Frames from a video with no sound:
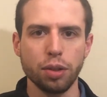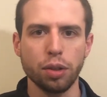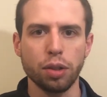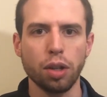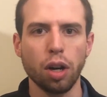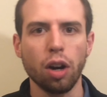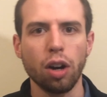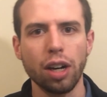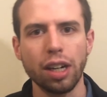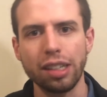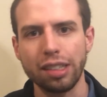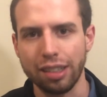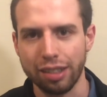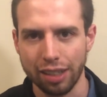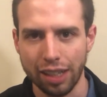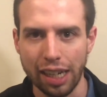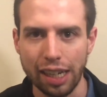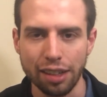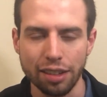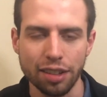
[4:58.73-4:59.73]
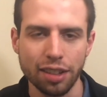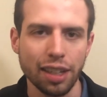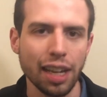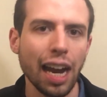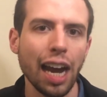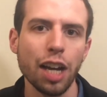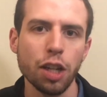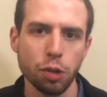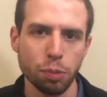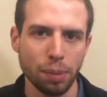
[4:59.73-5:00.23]
card-linked
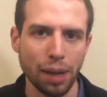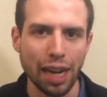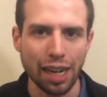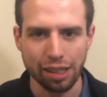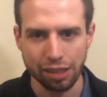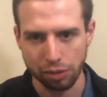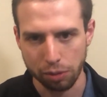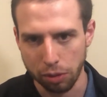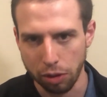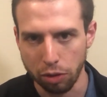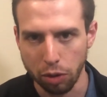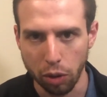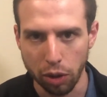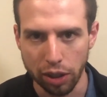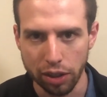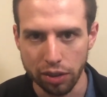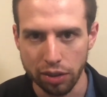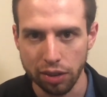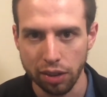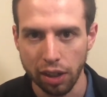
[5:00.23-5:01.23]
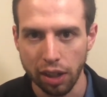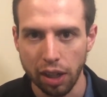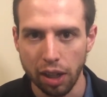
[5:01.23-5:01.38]
cashback rewards.